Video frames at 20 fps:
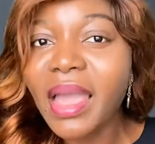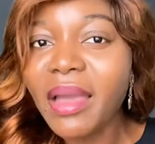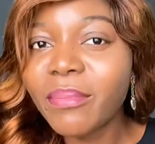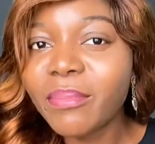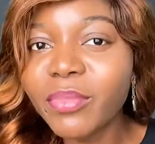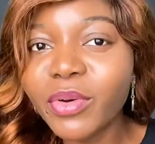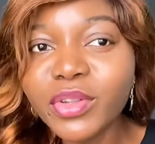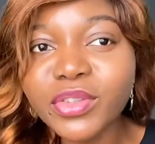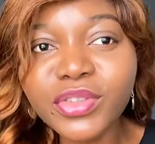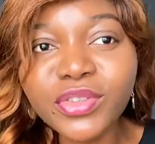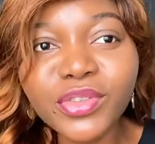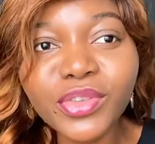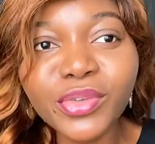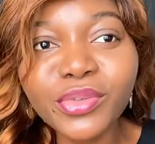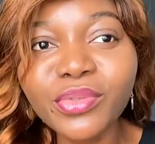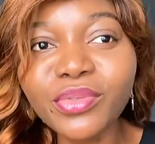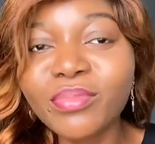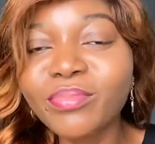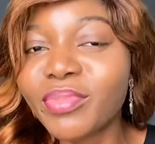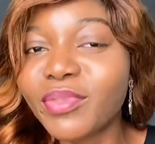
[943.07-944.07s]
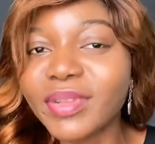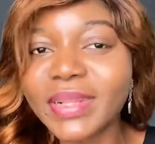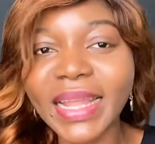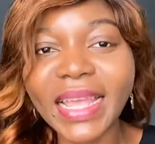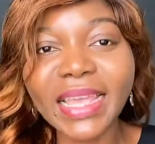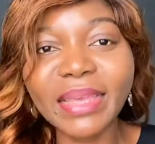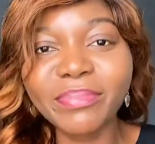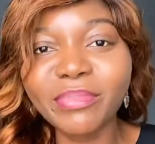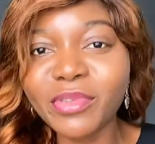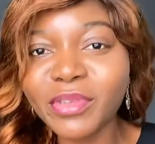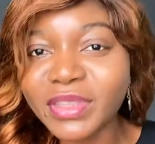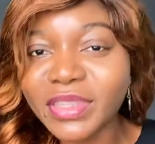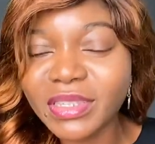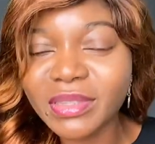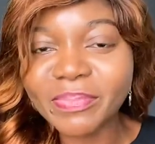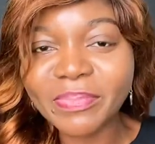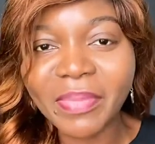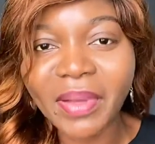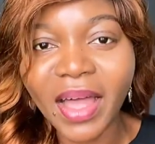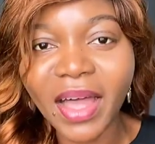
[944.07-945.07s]
Both
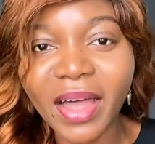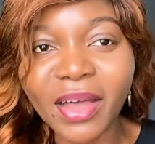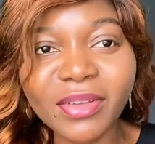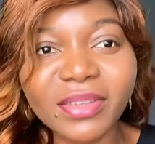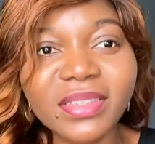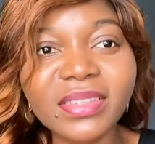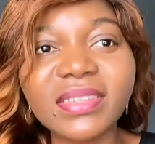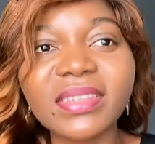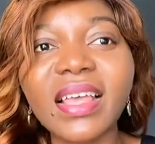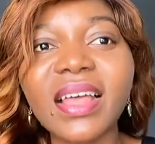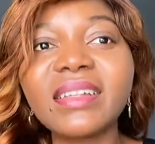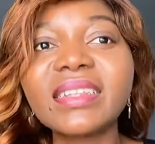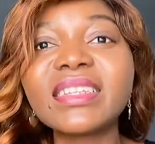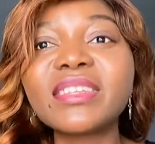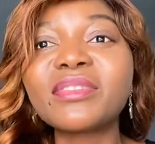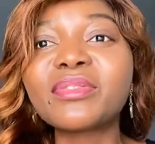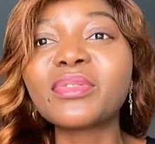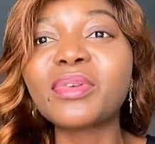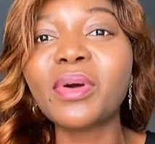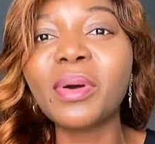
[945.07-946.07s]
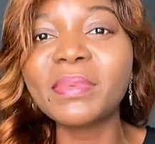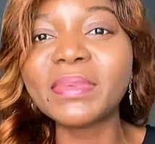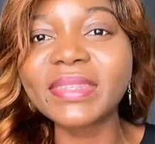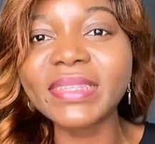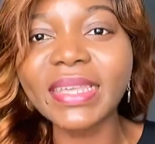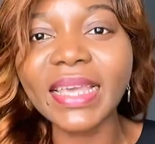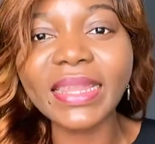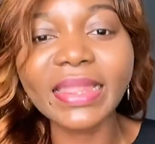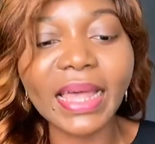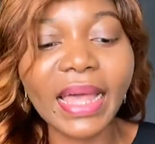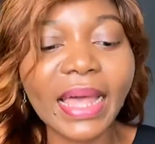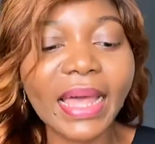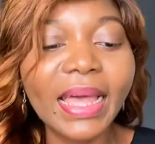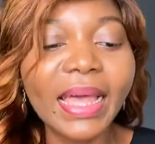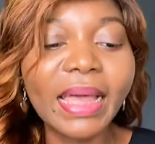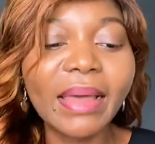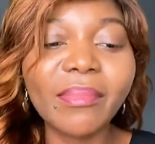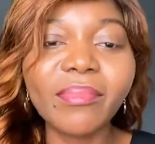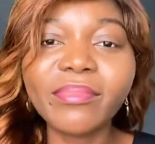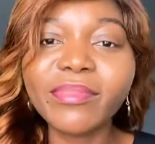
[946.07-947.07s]
spouse needs to come together,
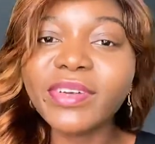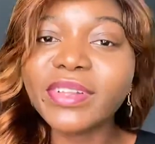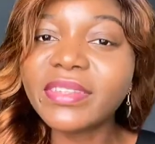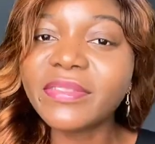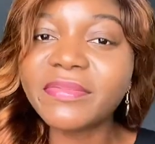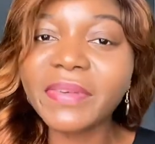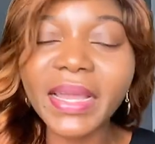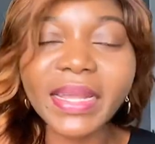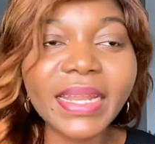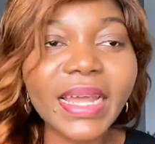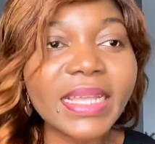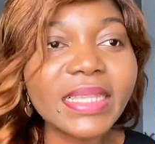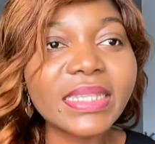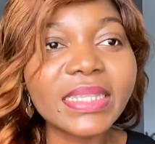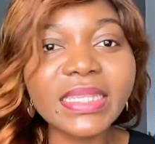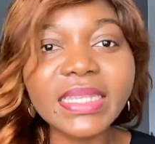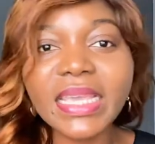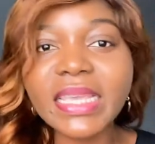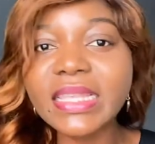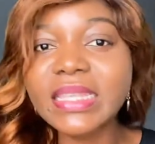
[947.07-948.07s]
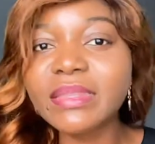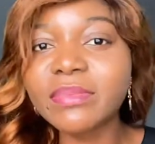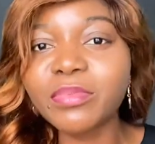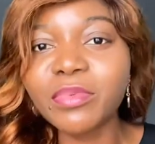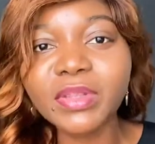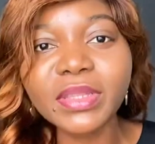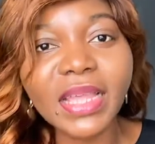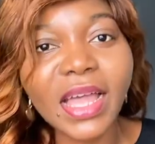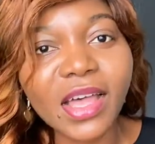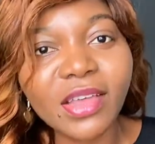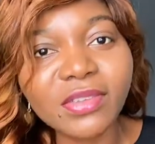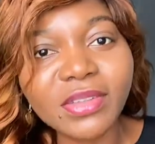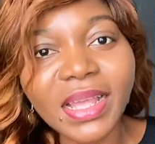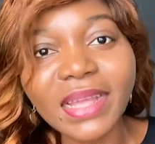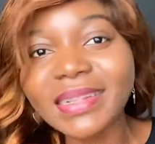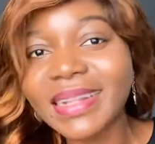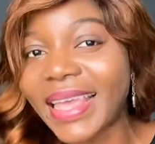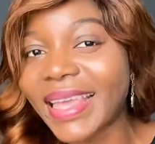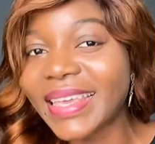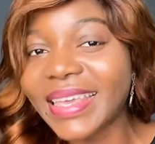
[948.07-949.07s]
both finances, both house,
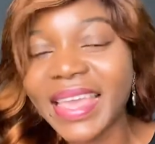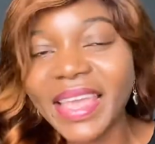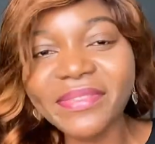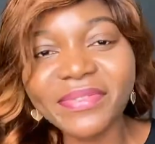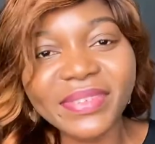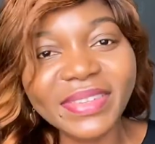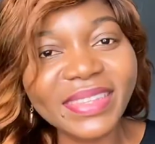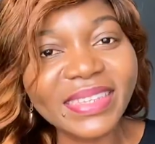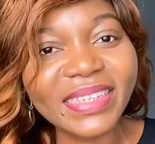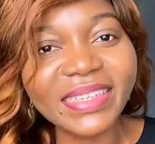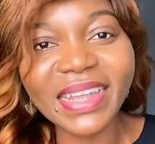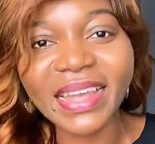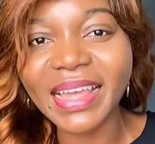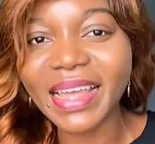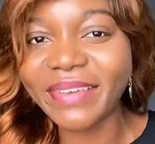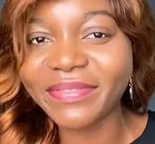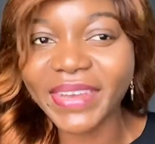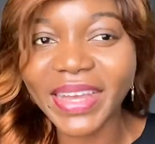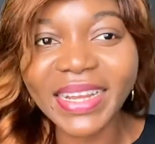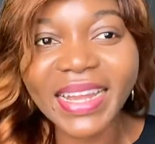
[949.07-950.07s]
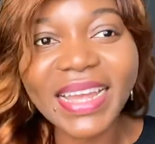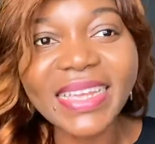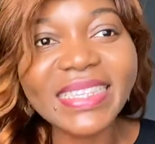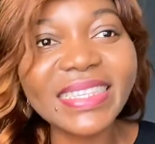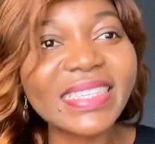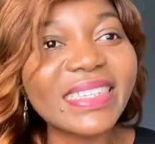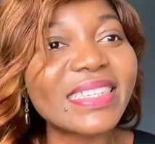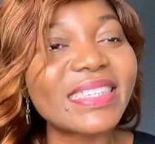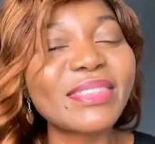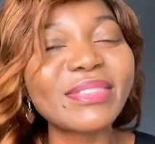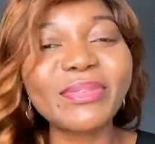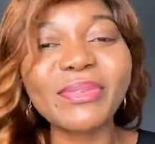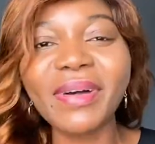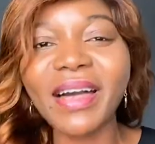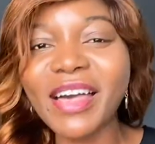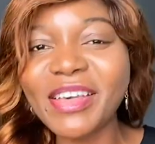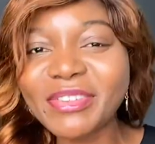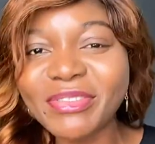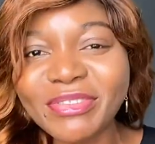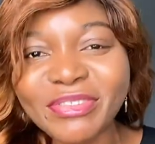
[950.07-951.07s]
like everything, finances or
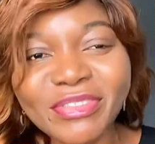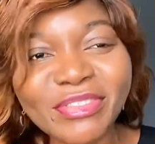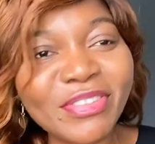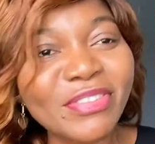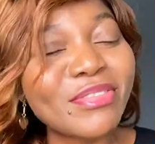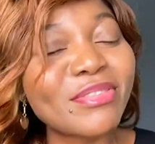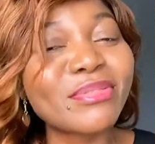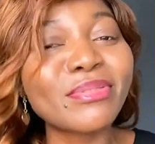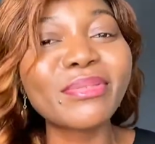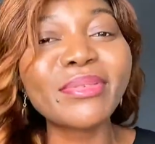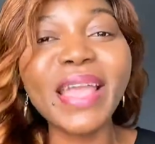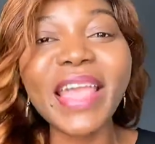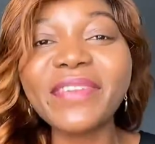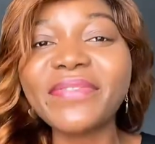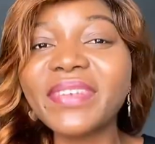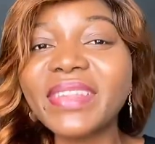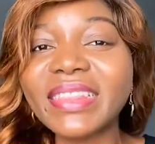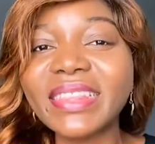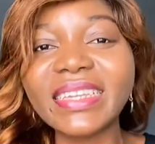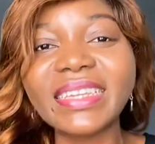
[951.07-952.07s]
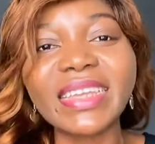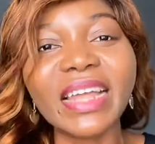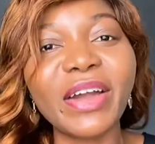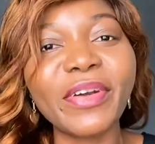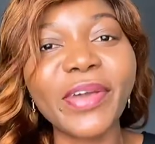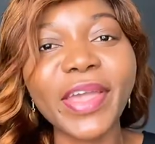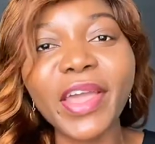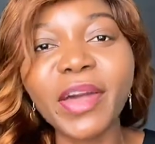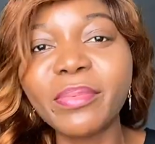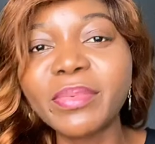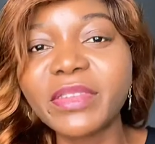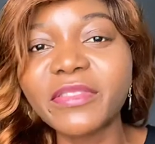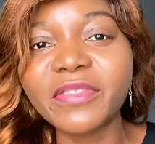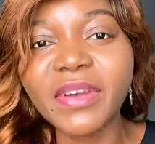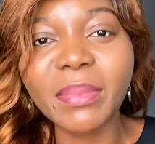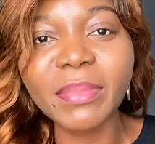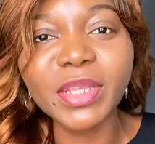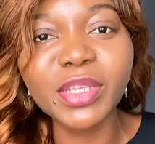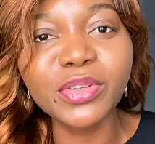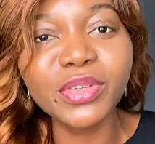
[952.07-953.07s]
house chores or everything that will help the
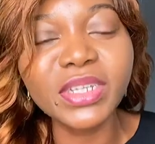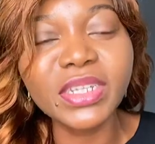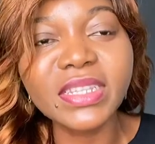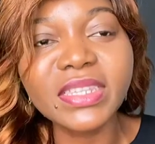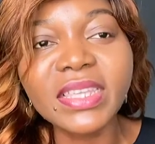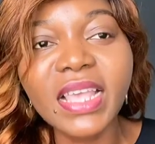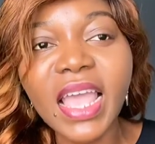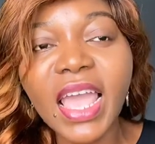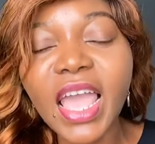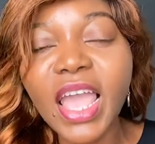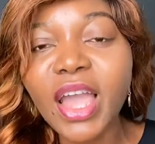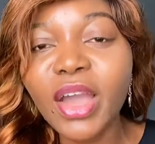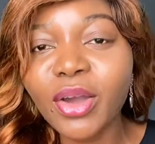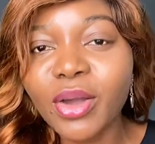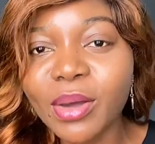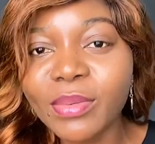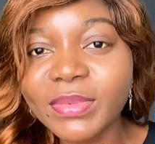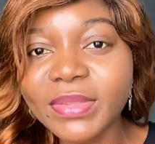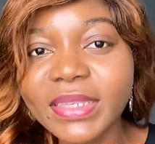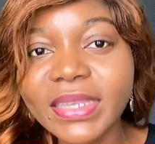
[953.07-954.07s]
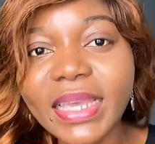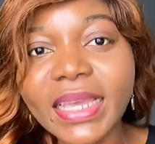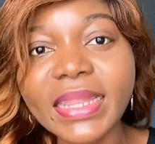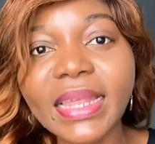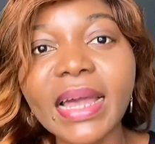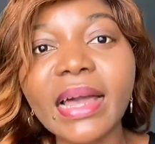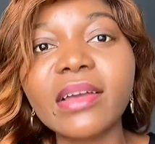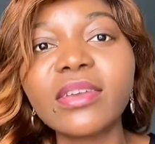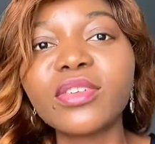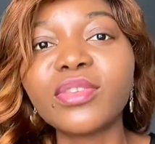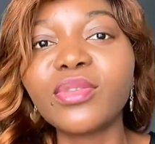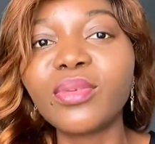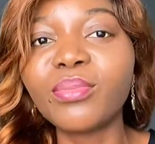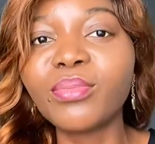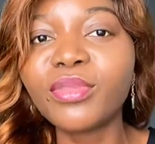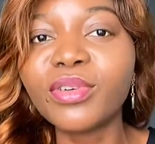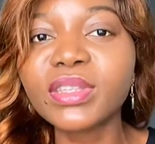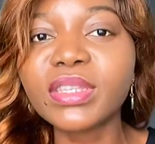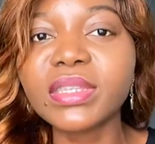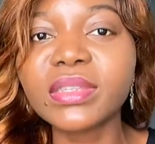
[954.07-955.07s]
family unit come together,
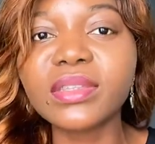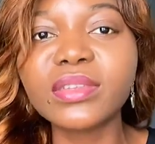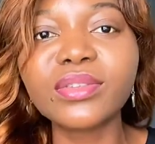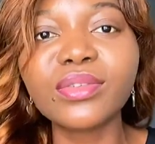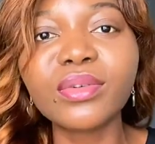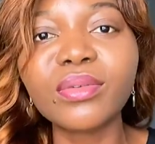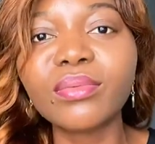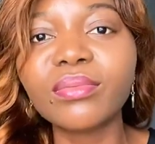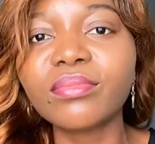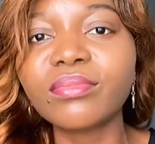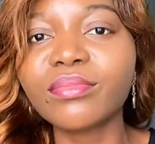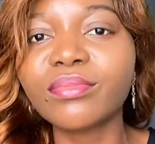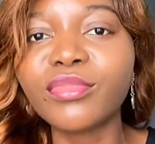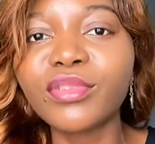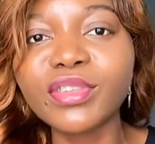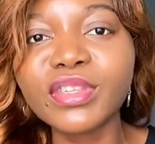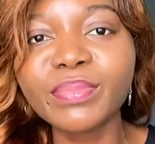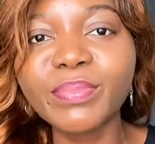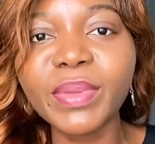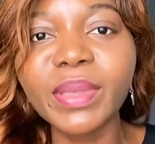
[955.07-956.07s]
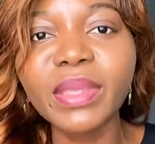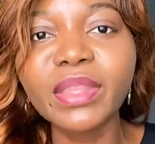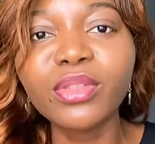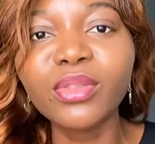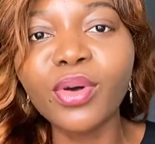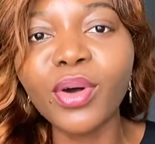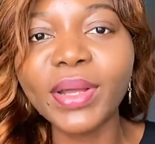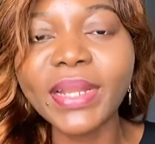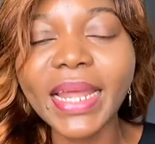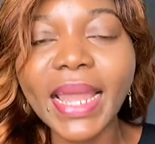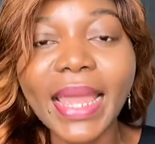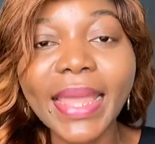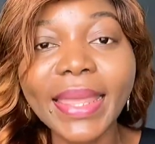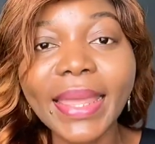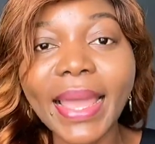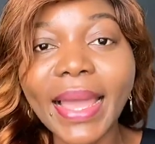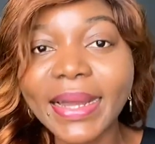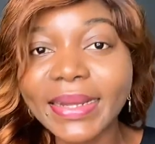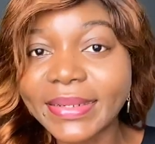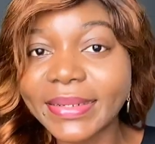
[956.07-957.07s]
must be done
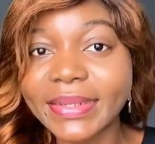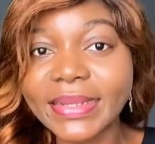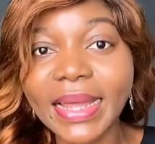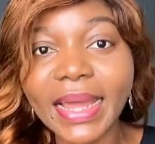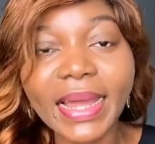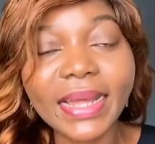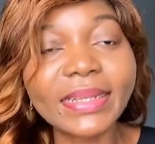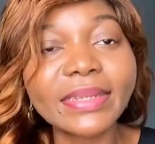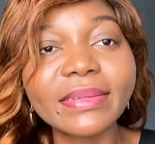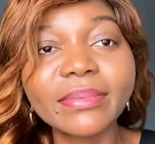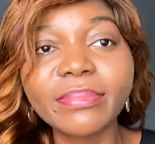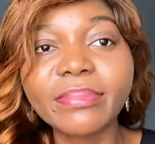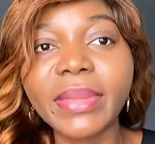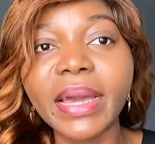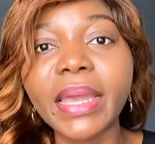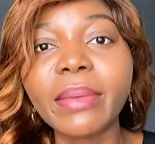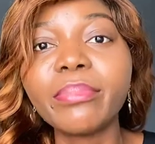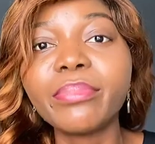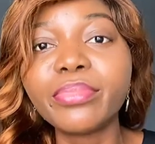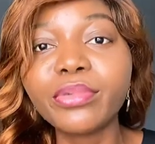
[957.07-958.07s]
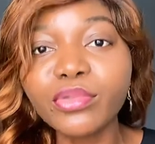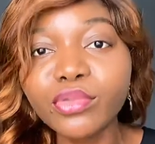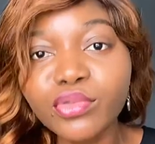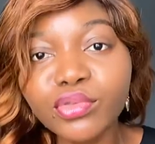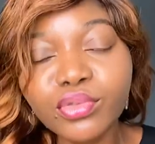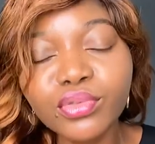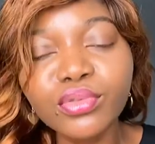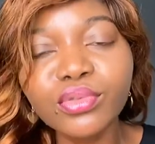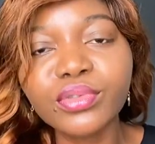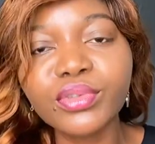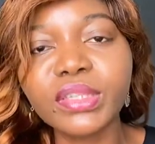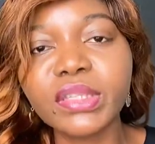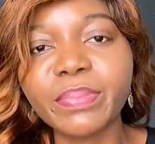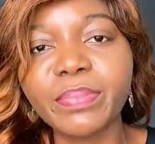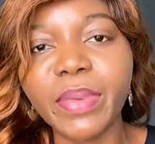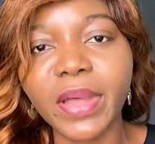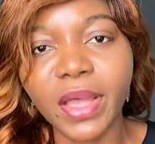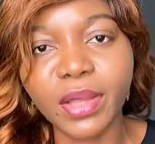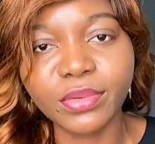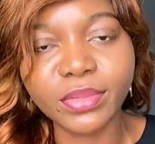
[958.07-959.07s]
hand in hand by both
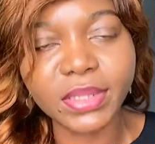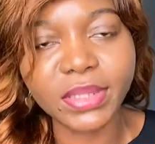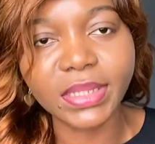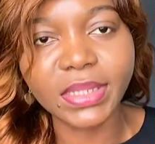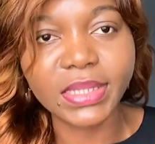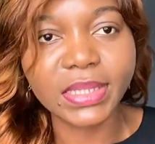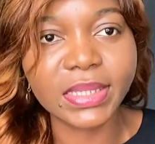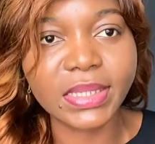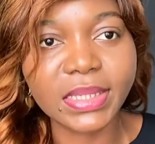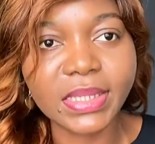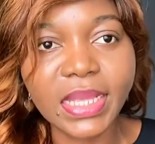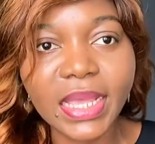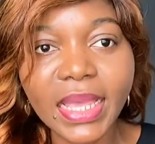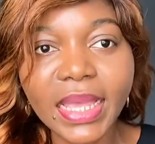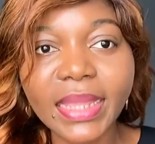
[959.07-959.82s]
spouses.